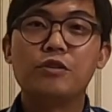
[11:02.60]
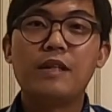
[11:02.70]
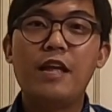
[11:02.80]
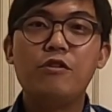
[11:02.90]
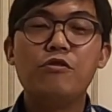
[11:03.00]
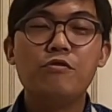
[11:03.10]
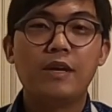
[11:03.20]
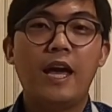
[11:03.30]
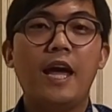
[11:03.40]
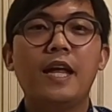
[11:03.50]
so that
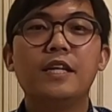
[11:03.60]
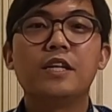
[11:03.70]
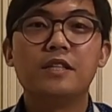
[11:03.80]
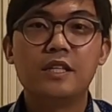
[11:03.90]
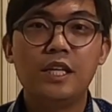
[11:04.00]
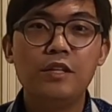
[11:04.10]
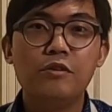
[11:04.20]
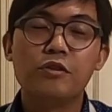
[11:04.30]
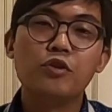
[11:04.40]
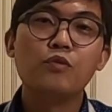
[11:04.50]
you can
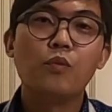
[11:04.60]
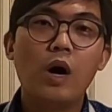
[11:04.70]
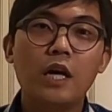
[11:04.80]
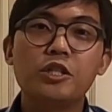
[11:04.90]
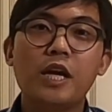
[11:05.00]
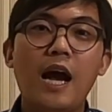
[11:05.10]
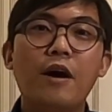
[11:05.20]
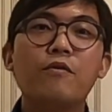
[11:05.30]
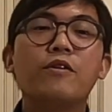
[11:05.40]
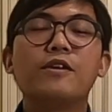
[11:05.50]
continue to watch
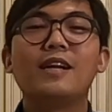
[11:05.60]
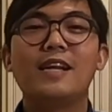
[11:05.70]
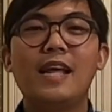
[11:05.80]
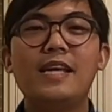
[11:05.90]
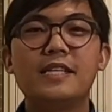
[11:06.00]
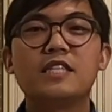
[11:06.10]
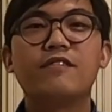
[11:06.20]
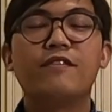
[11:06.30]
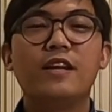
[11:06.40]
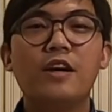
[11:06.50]
our
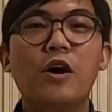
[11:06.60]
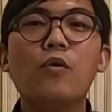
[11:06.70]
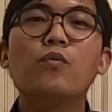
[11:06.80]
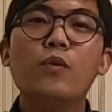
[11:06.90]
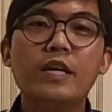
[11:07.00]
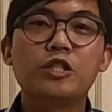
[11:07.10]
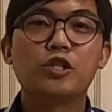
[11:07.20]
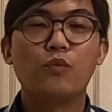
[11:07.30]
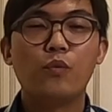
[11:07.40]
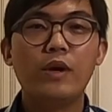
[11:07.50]
latest video,
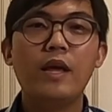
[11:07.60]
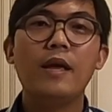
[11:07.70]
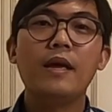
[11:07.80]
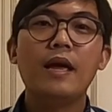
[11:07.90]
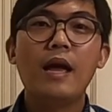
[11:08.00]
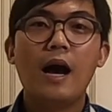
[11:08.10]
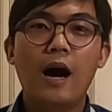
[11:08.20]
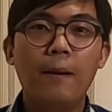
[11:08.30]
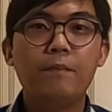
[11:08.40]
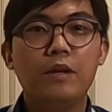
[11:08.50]
which we
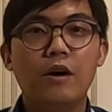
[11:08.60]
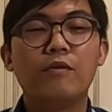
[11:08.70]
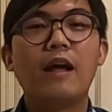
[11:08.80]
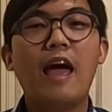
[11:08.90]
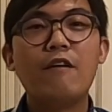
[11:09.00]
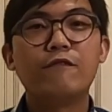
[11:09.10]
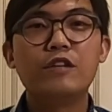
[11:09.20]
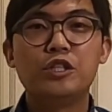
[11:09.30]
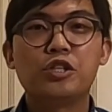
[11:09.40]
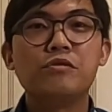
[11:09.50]
upload
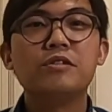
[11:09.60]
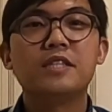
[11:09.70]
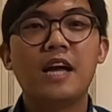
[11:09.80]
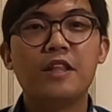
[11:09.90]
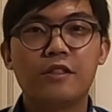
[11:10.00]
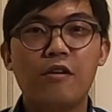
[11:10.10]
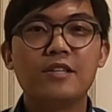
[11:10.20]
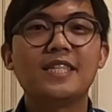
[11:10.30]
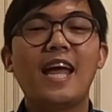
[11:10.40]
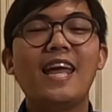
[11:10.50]
every Tuesday,
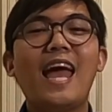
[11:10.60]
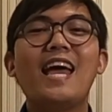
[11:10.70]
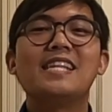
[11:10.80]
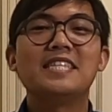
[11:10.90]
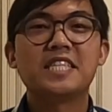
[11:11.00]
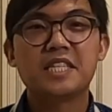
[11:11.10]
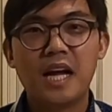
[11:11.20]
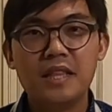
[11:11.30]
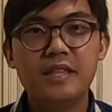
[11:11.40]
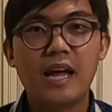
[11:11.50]
Thursday, and
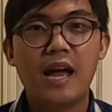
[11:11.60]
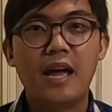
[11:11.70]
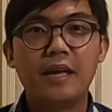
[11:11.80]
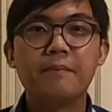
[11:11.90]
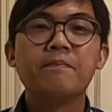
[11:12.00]
Sunday.